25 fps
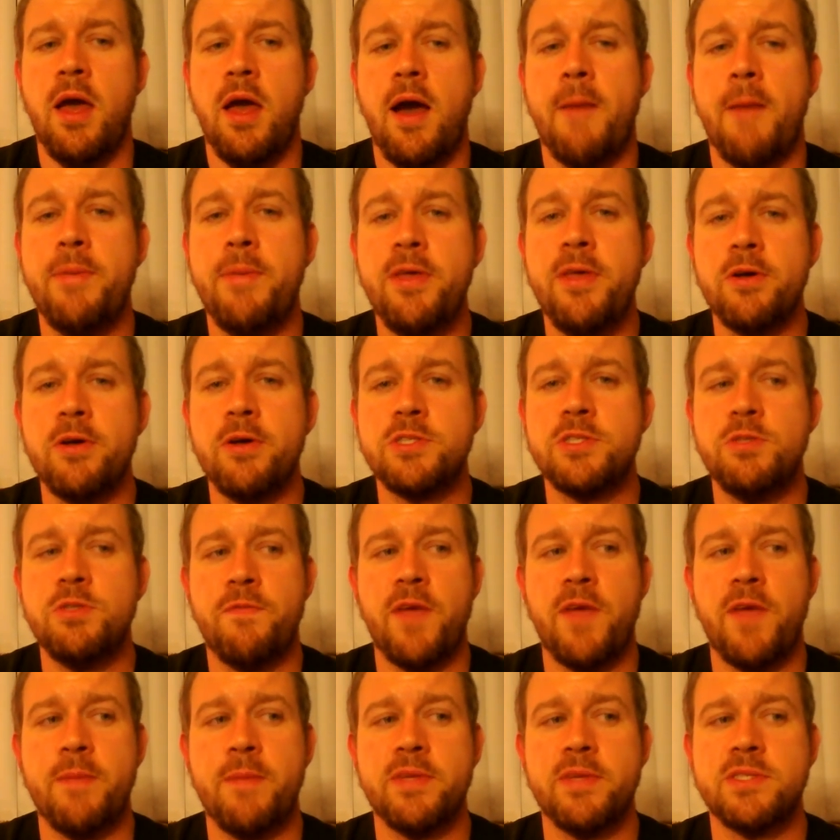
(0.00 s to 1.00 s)
appeal to
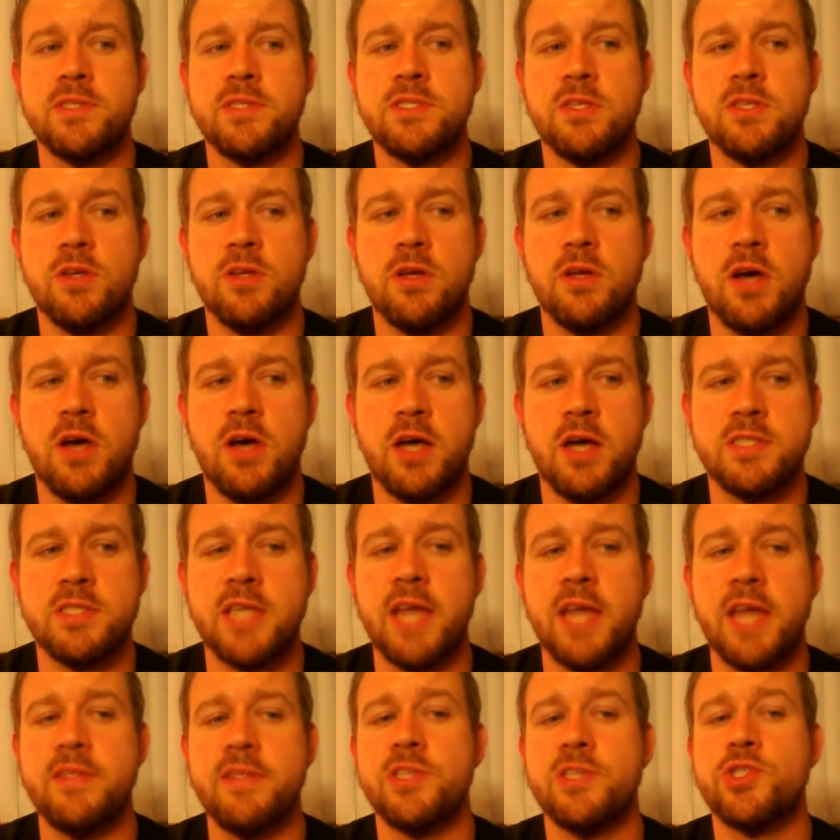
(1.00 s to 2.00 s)
famous
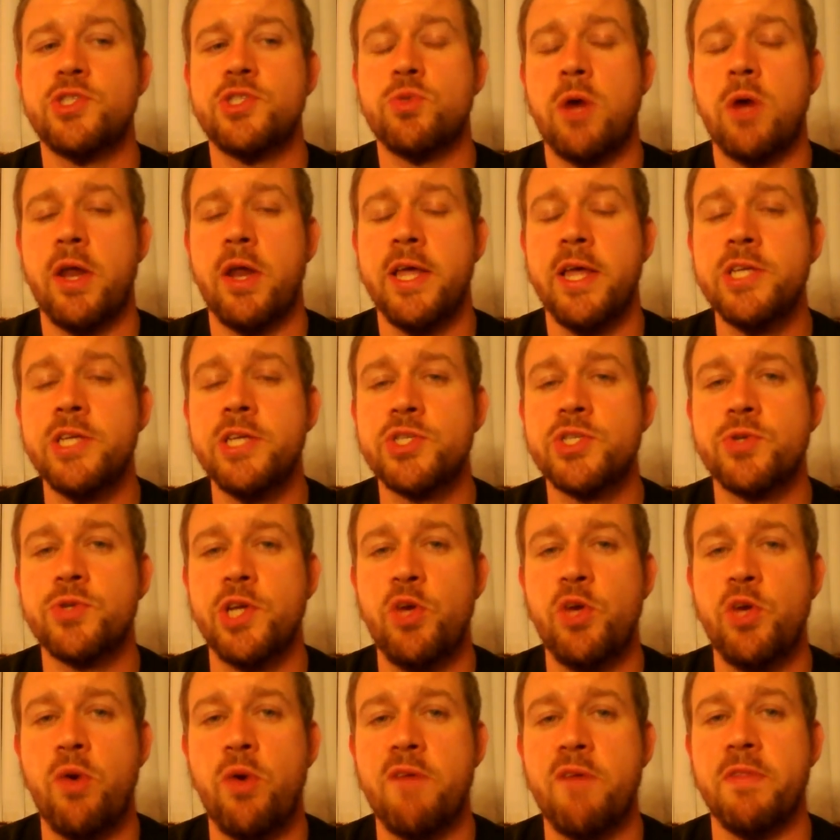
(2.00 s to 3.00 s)
scientists throughout history
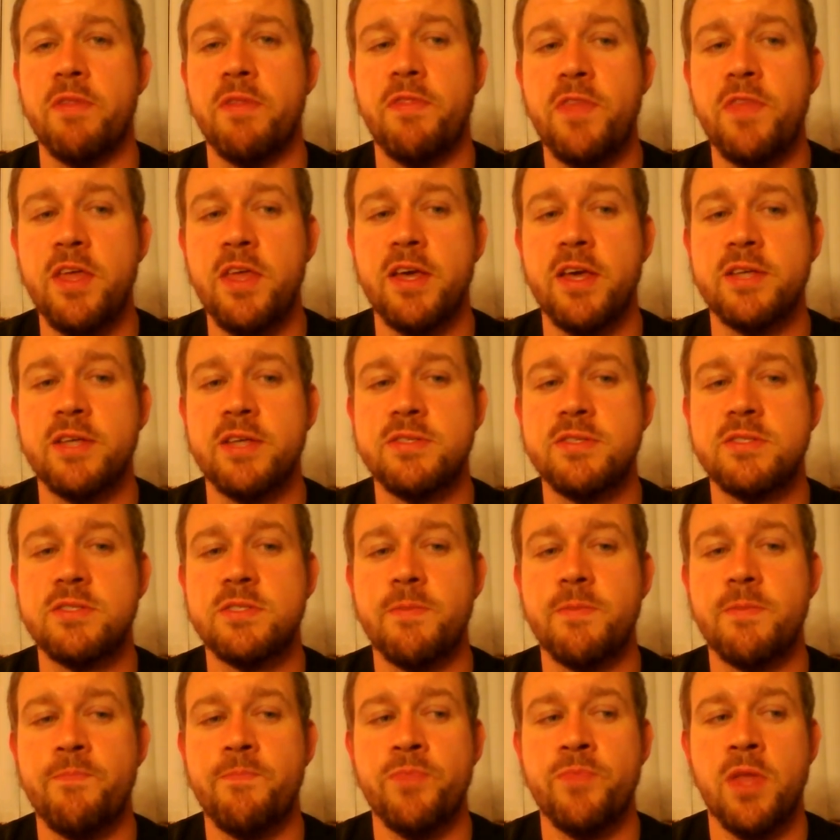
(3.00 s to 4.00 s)
who have been
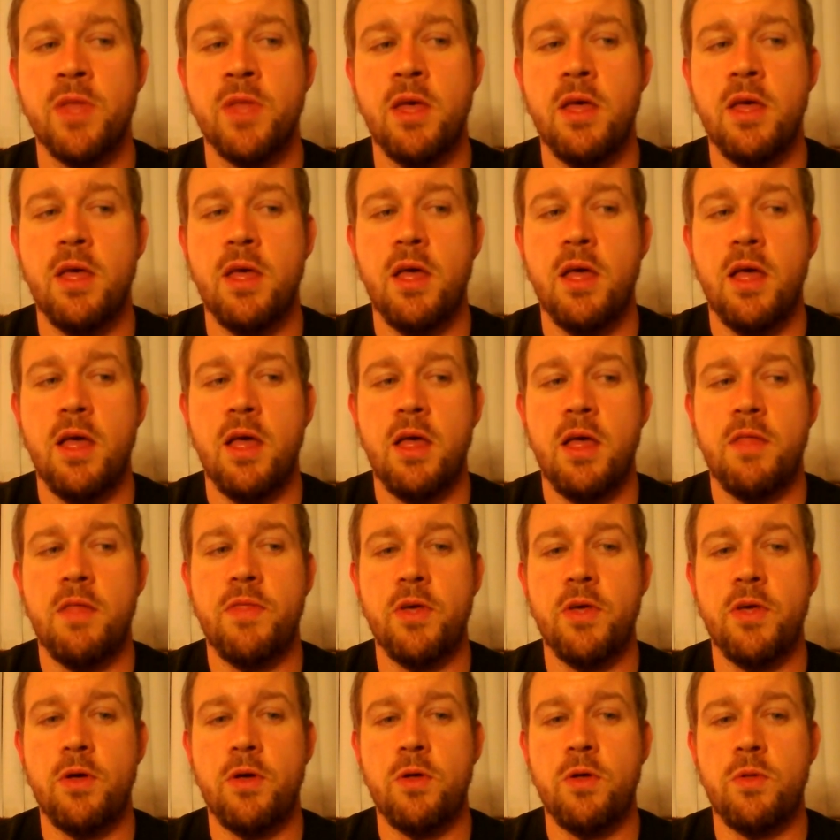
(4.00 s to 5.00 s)
theists.
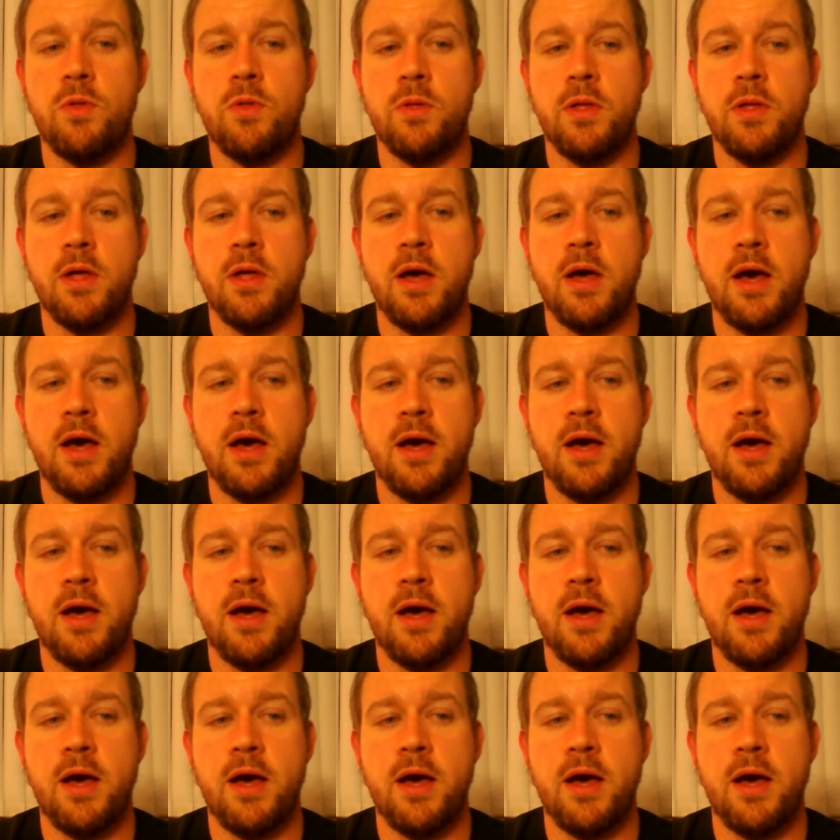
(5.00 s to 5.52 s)
They'll,